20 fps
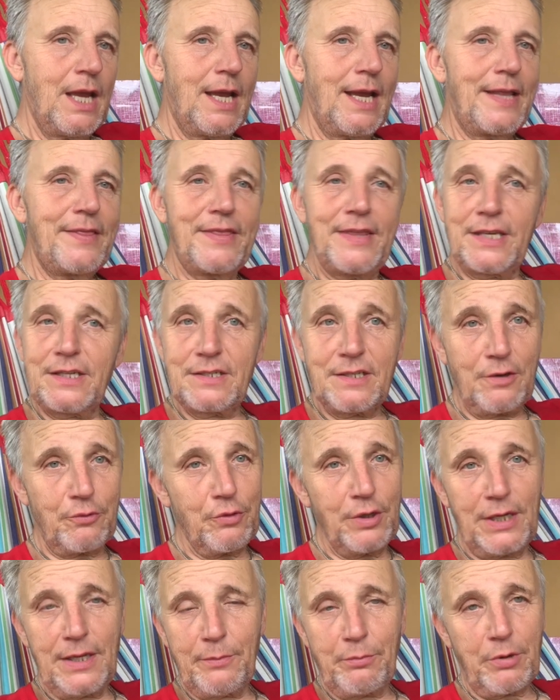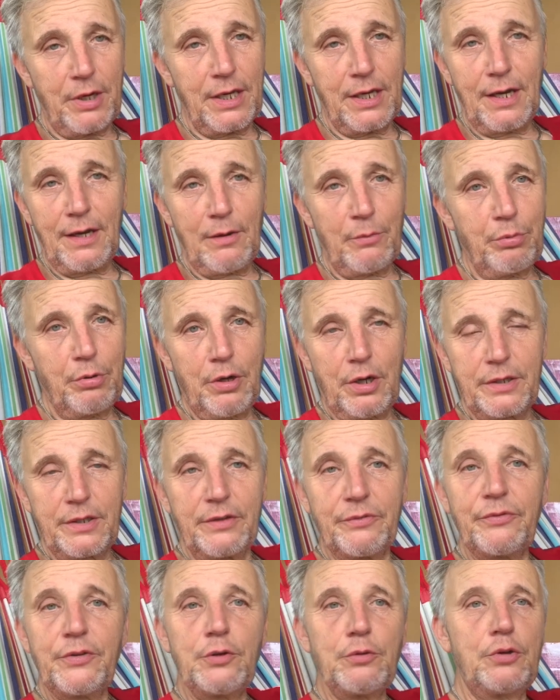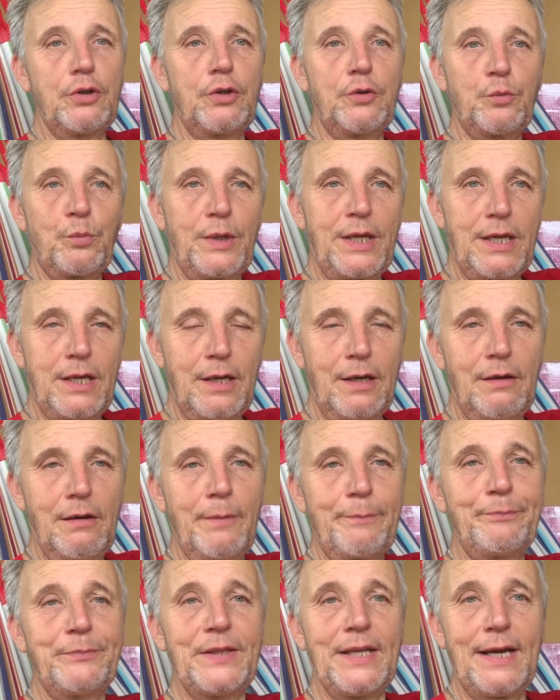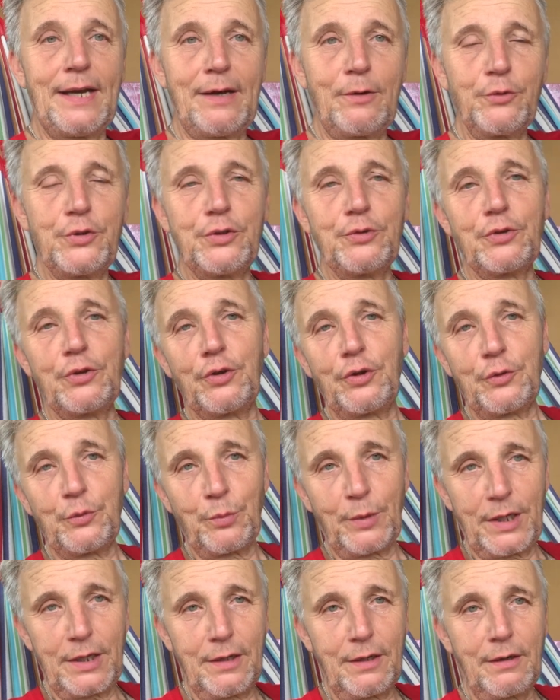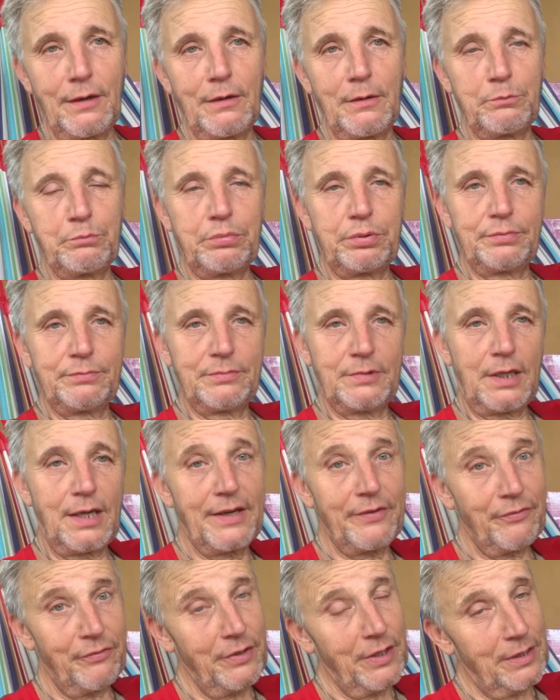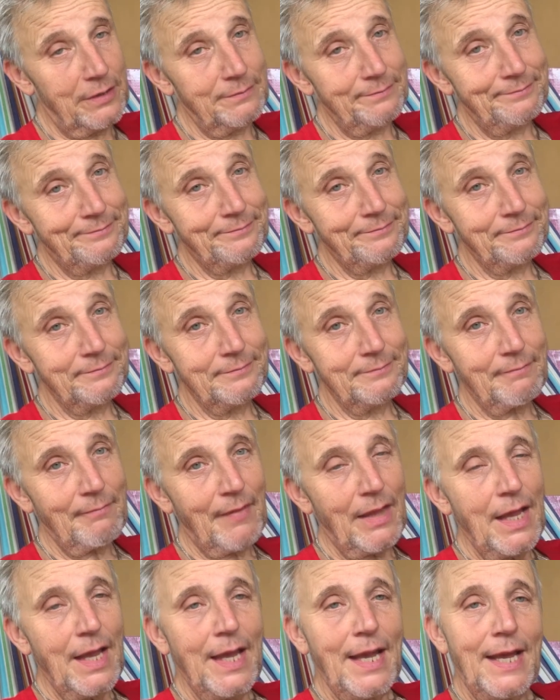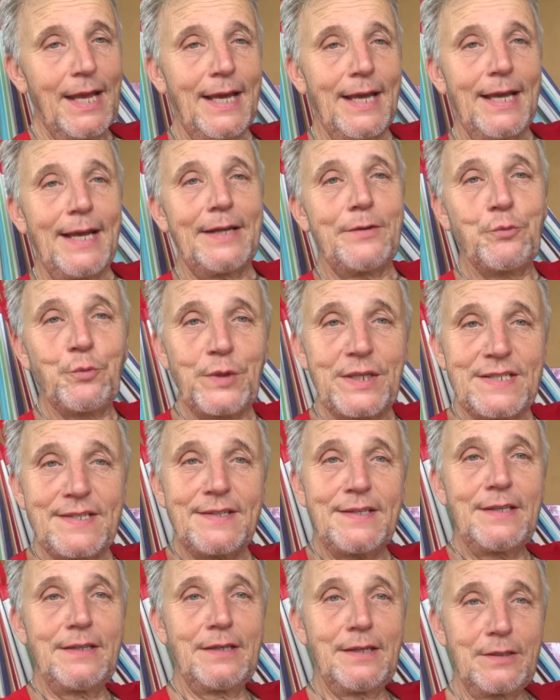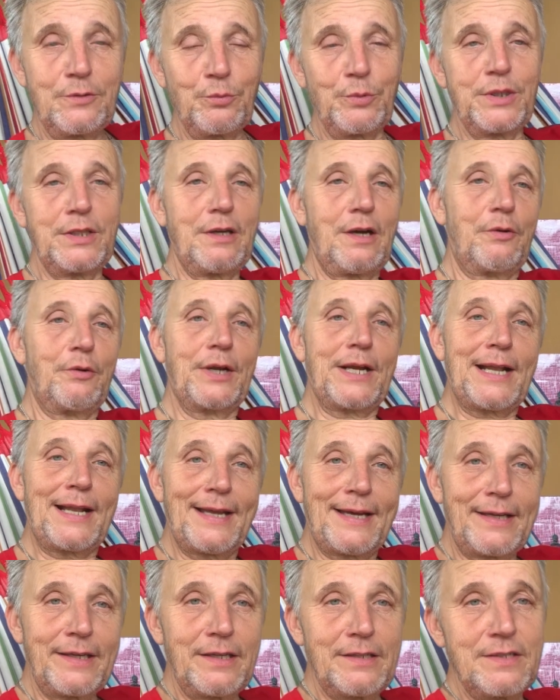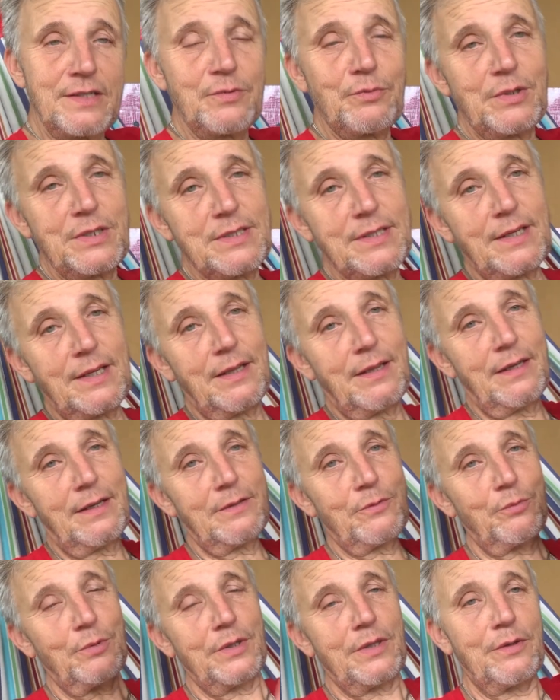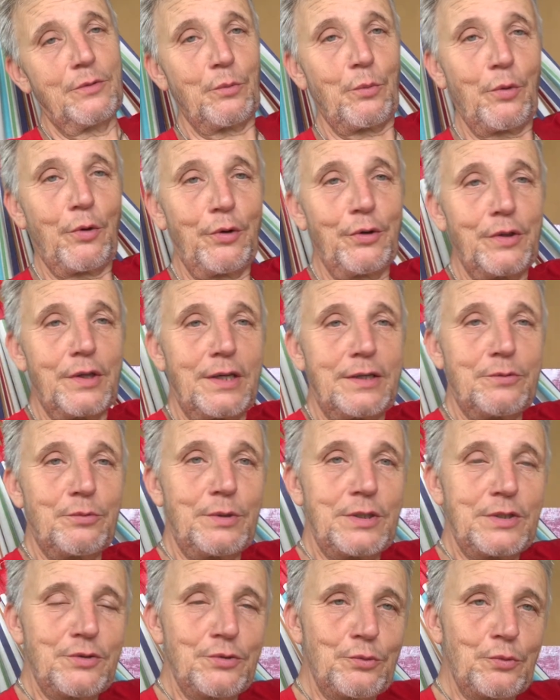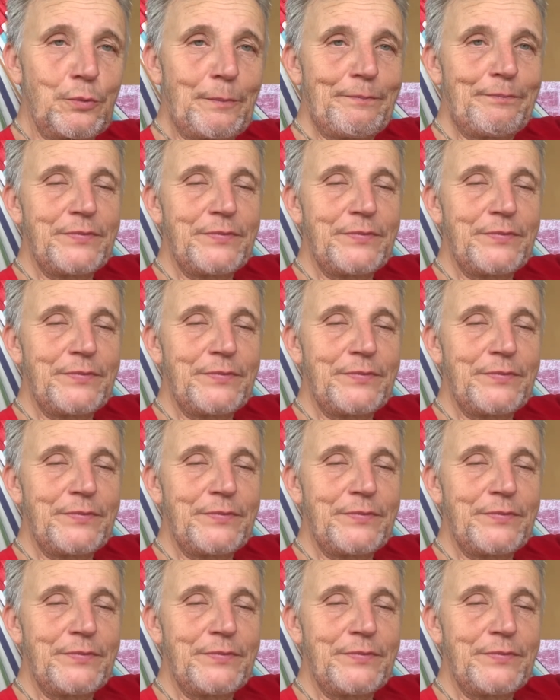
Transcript: And things are really breaking apart. If you're not waking up now, you're not waking up, I feel. And we see that with our clients, we see that with the work that we do.